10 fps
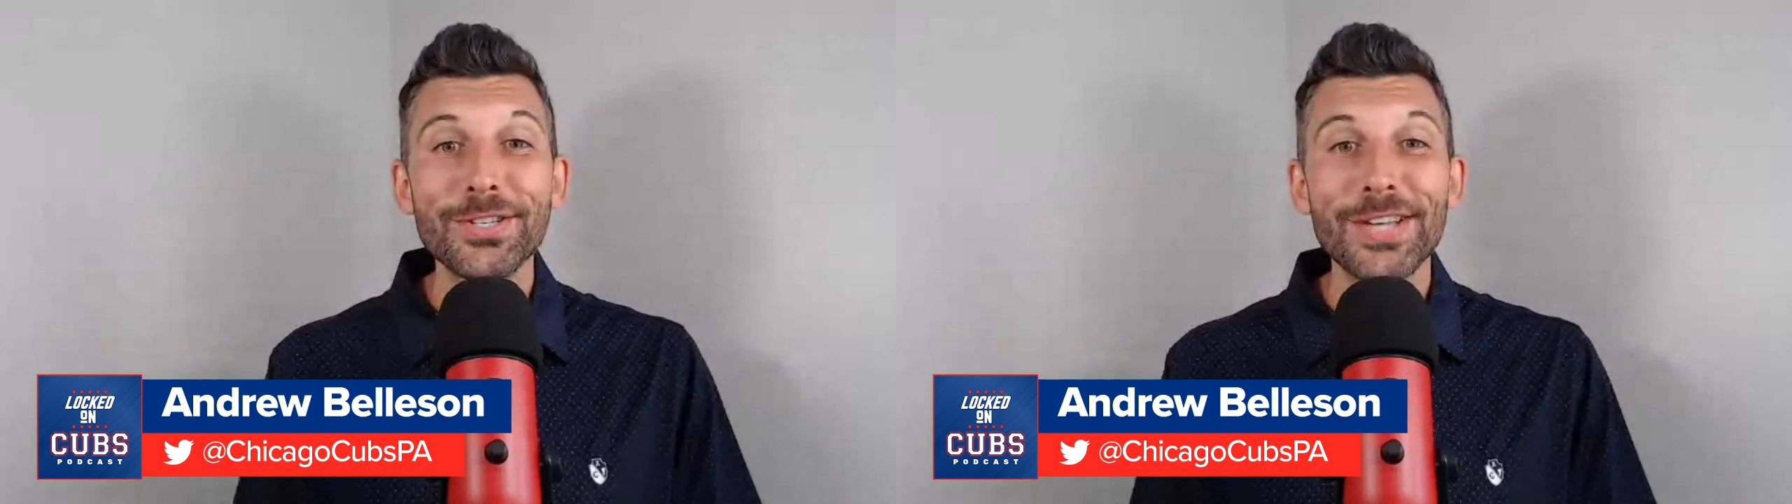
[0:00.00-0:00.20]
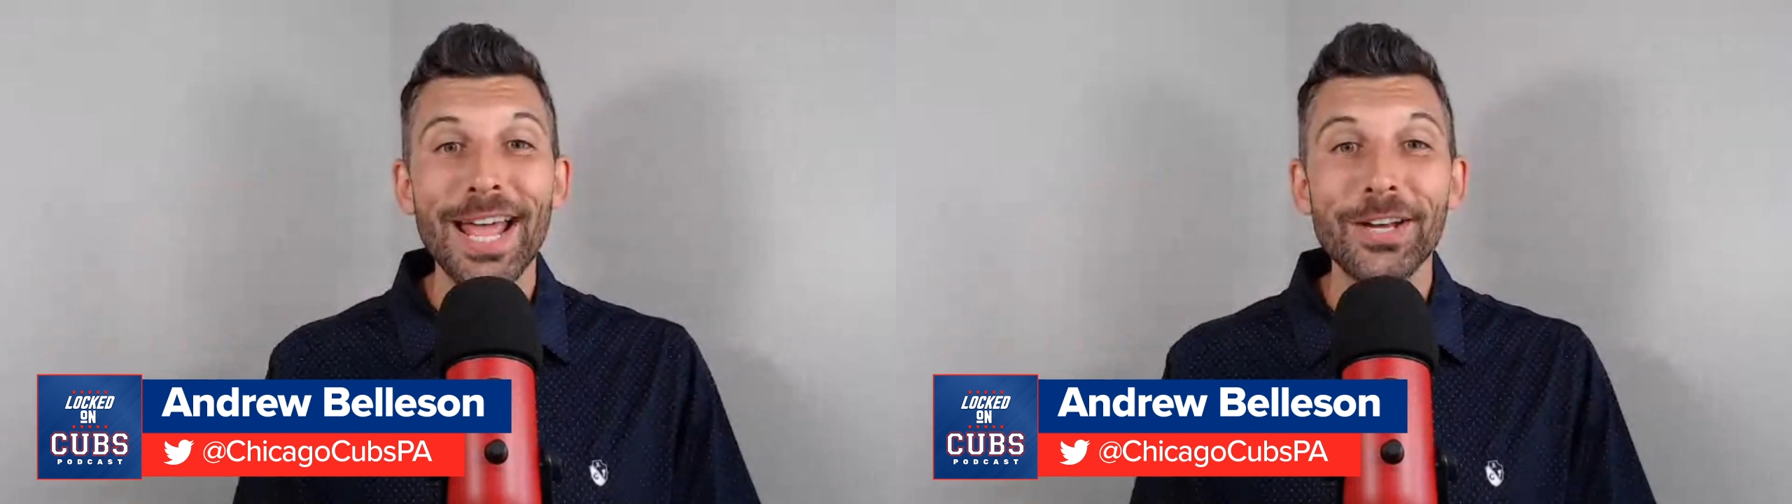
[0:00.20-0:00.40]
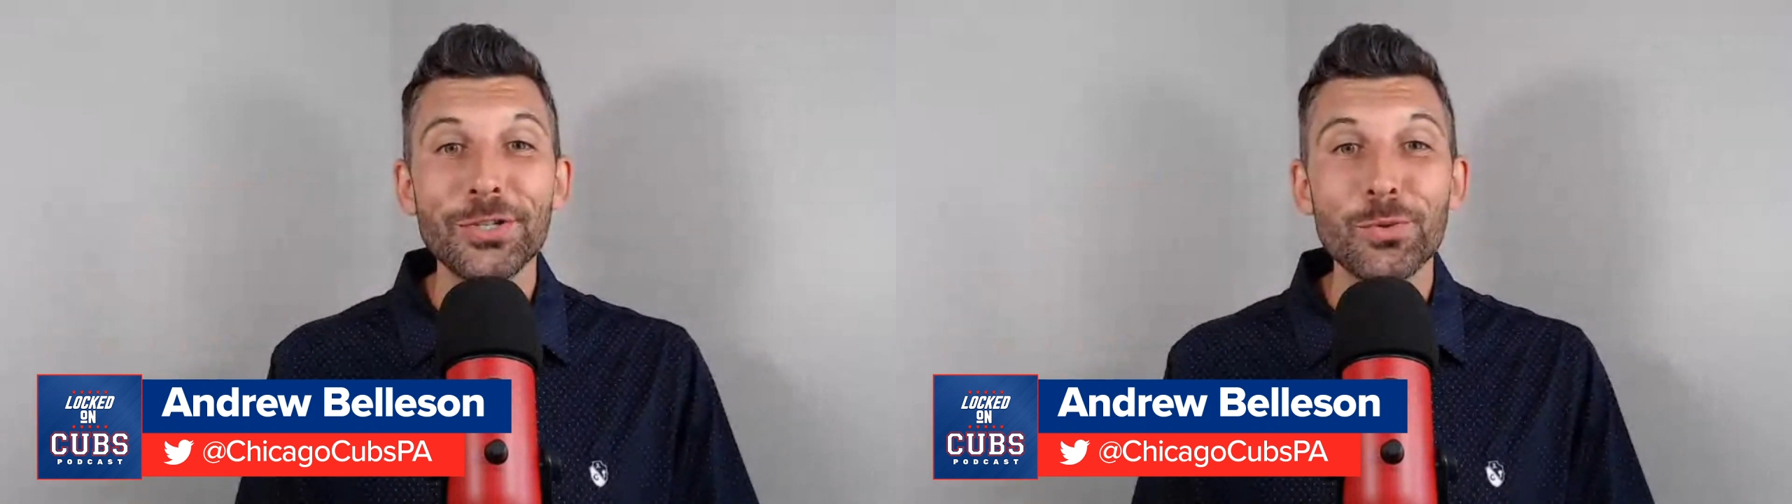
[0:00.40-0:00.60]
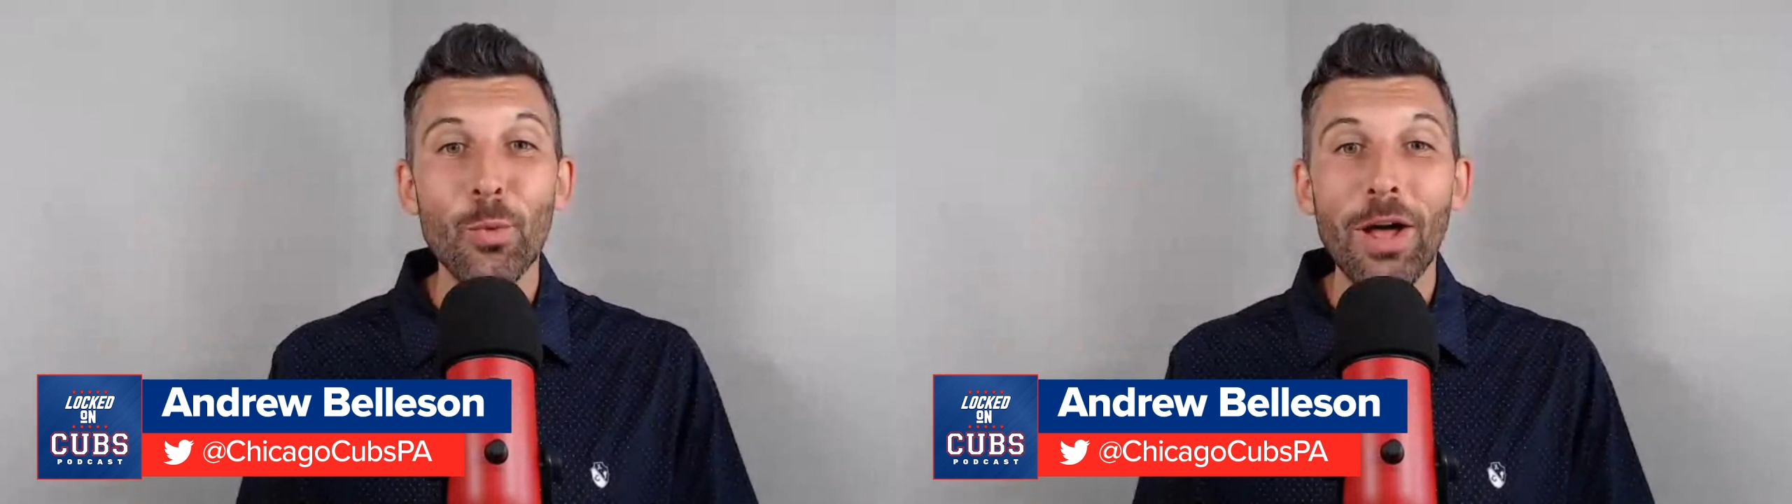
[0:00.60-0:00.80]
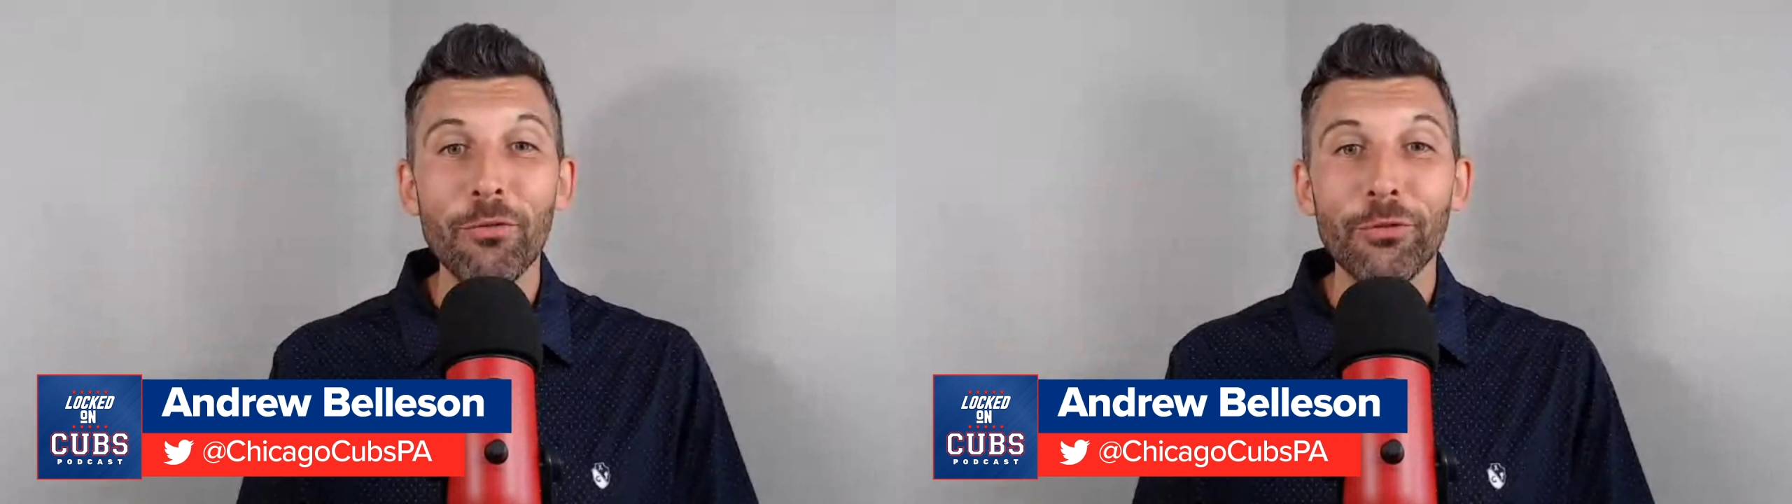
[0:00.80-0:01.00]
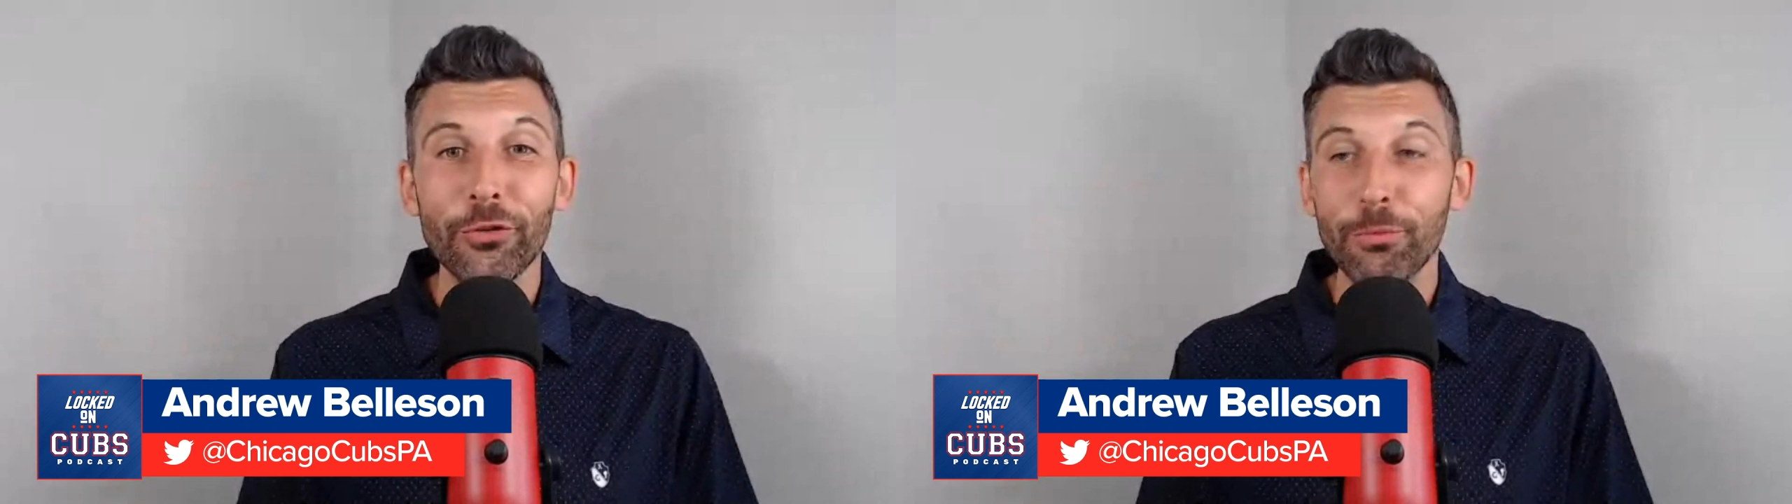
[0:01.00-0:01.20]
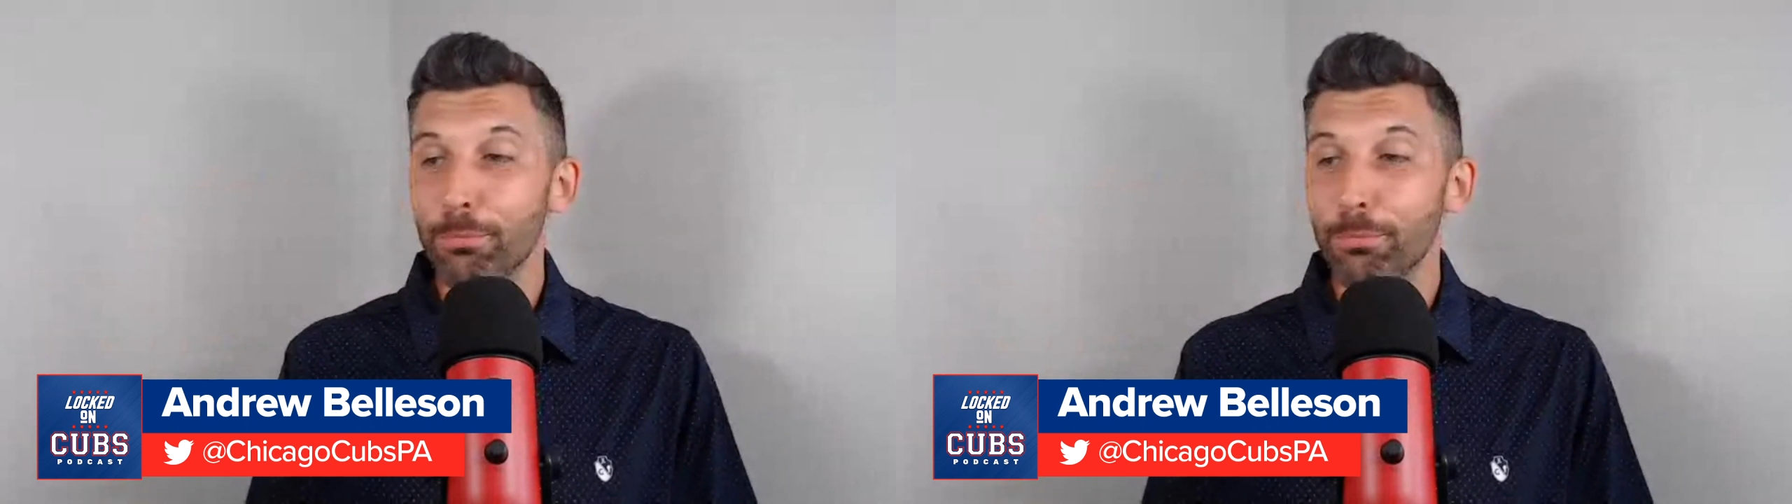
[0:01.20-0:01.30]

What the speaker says: signed as well for some